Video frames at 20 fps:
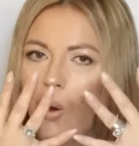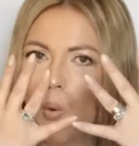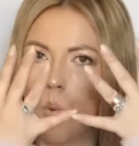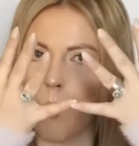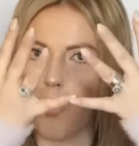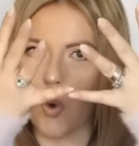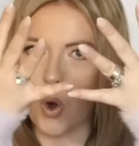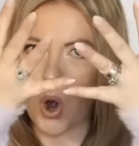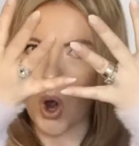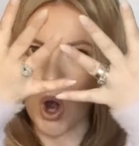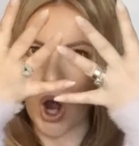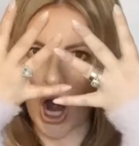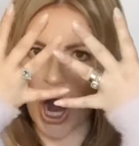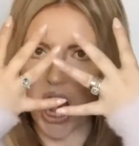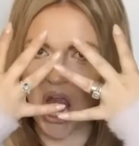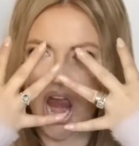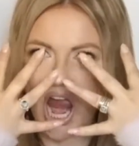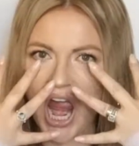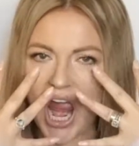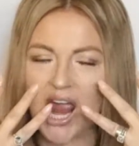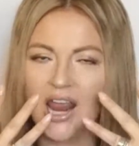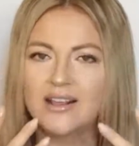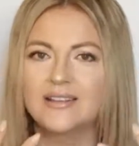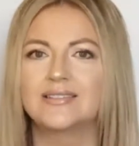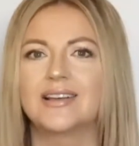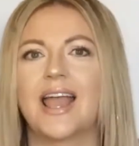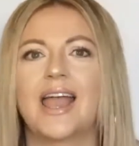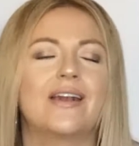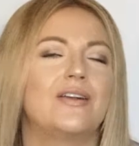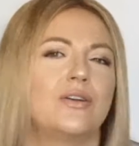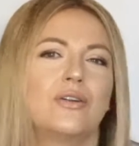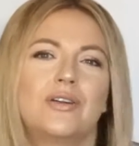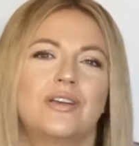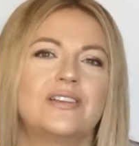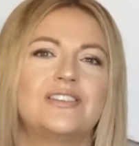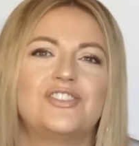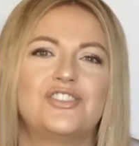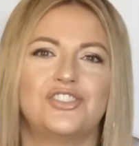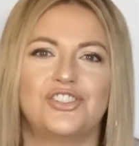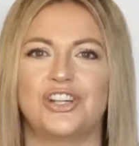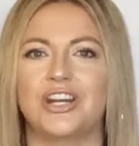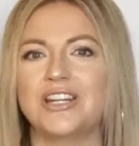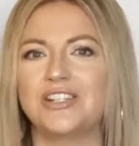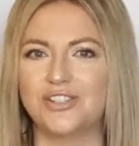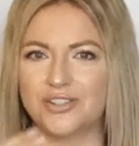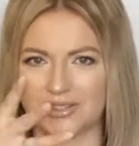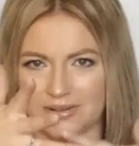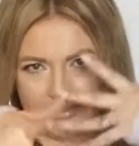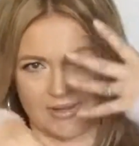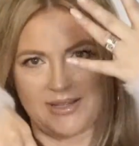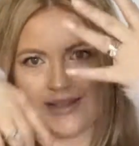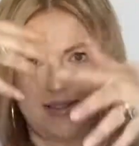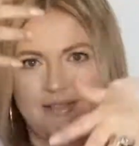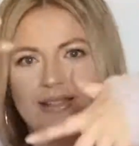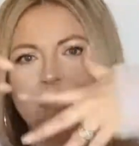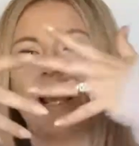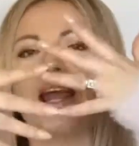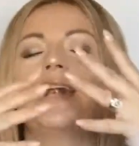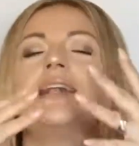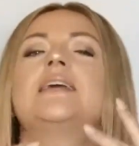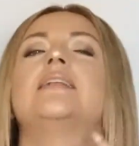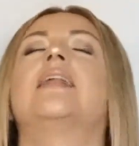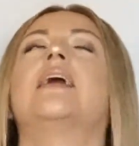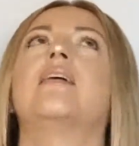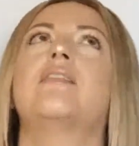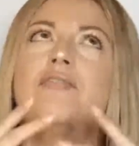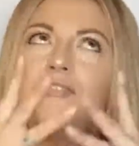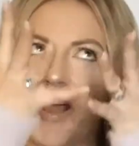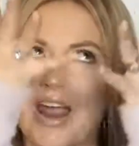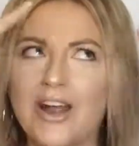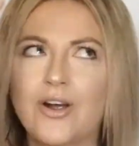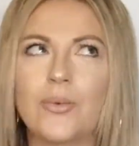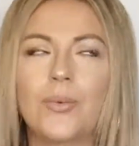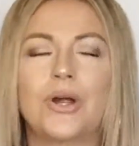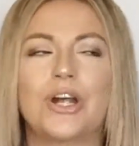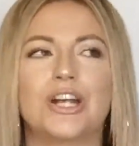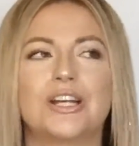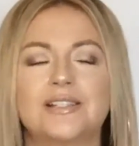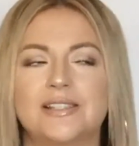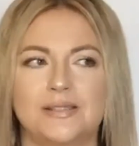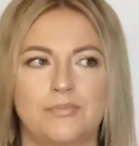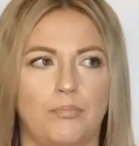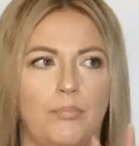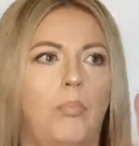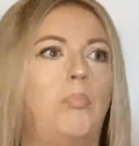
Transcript: I don't know, should I do something exciting like fireworks?